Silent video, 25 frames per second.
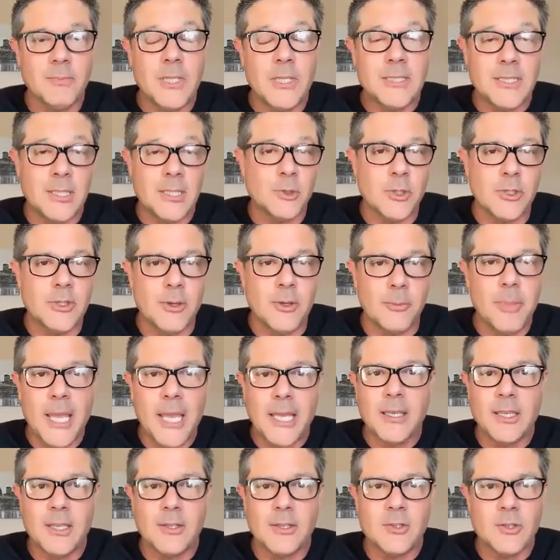essentially their
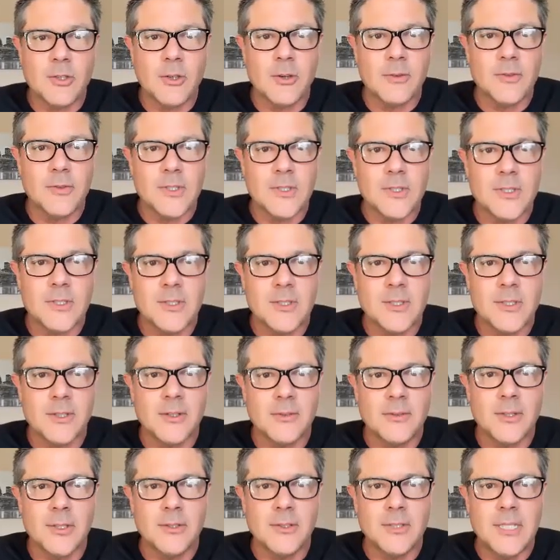banking services,
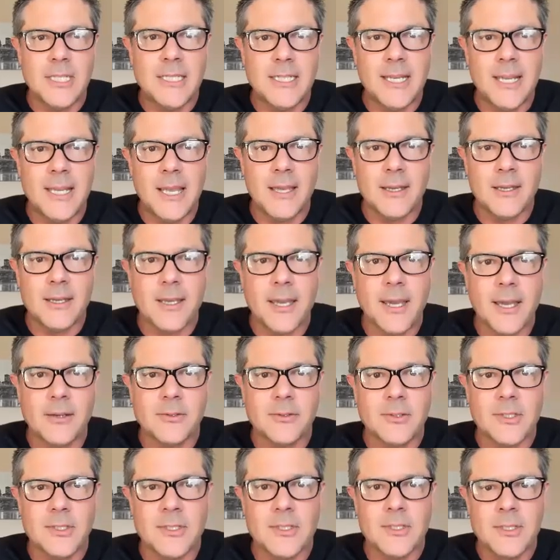their DDA
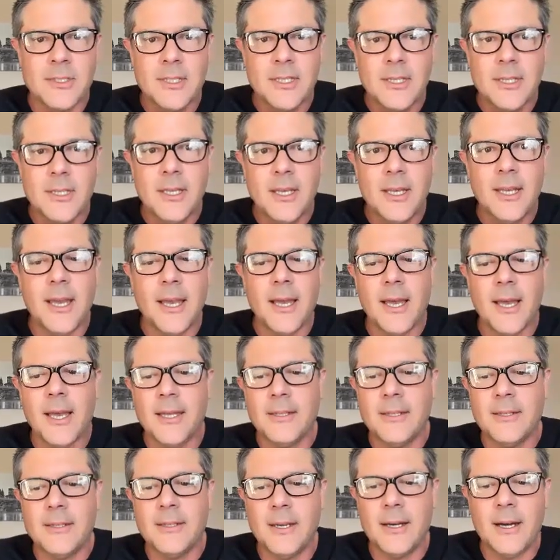accounts.
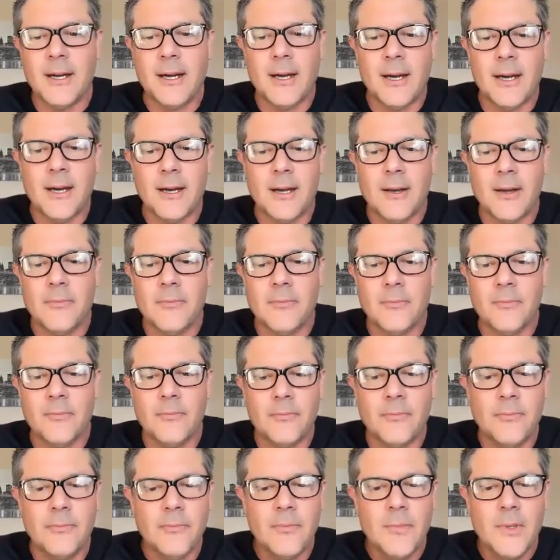And
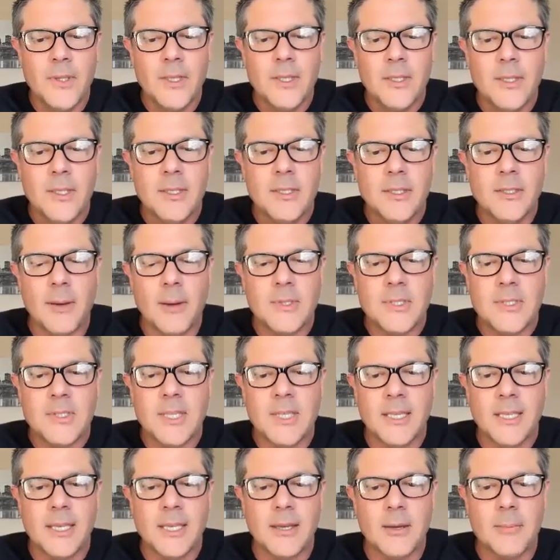I
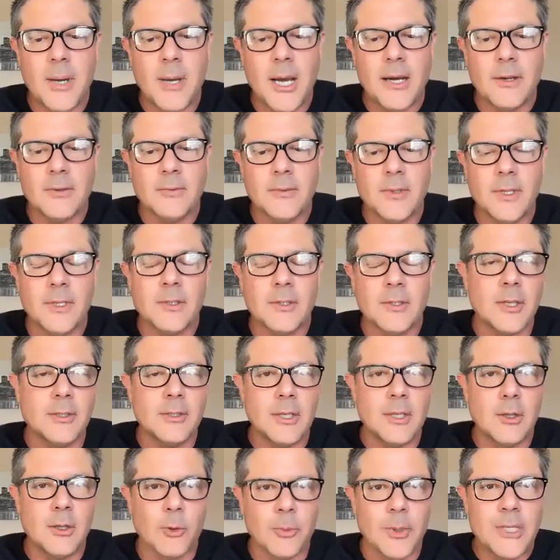was thinking about, I did
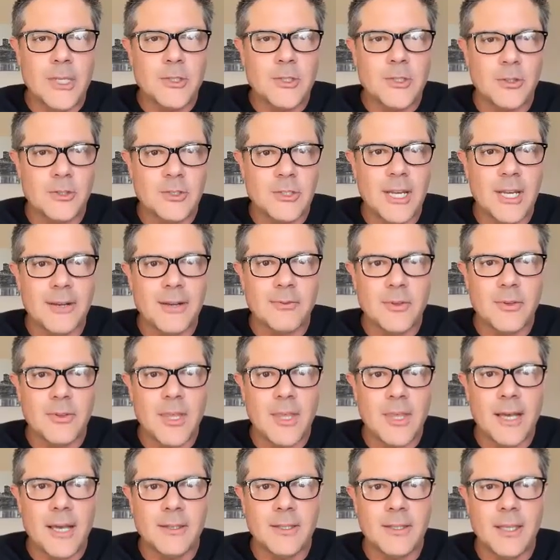a little research after
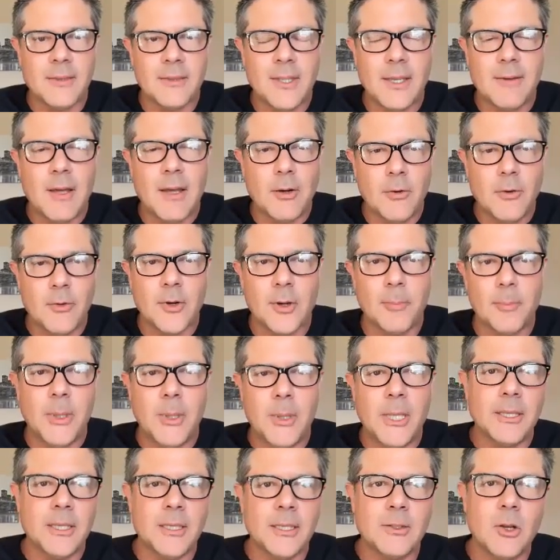that. They got over $1
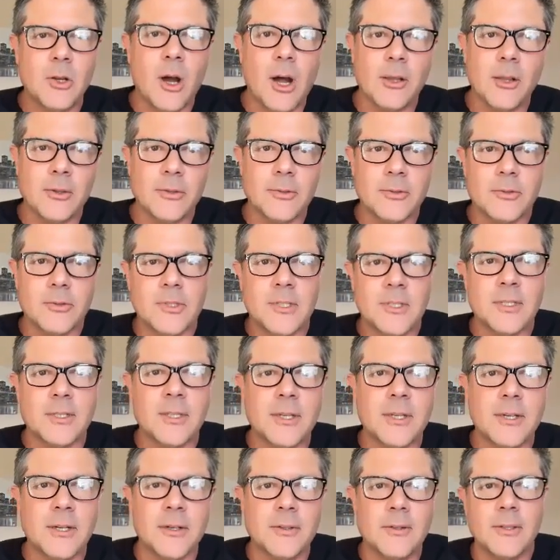billion
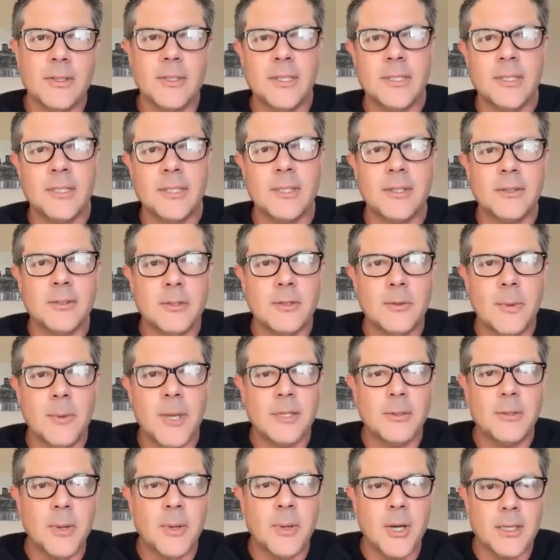in their
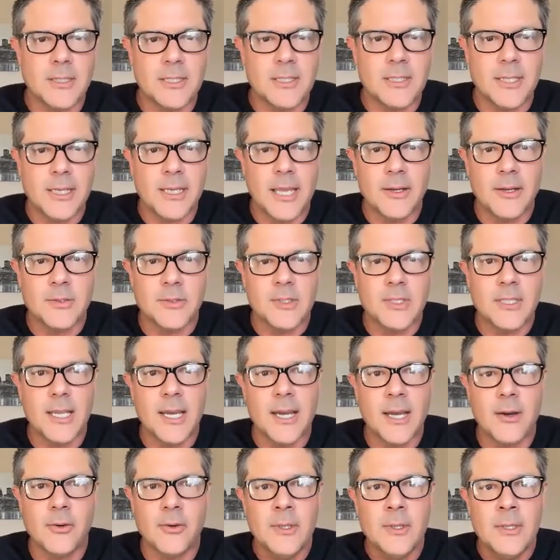demand deposit accounts
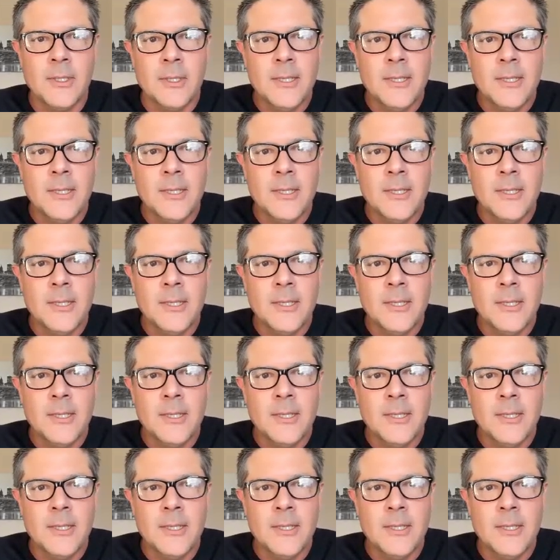now.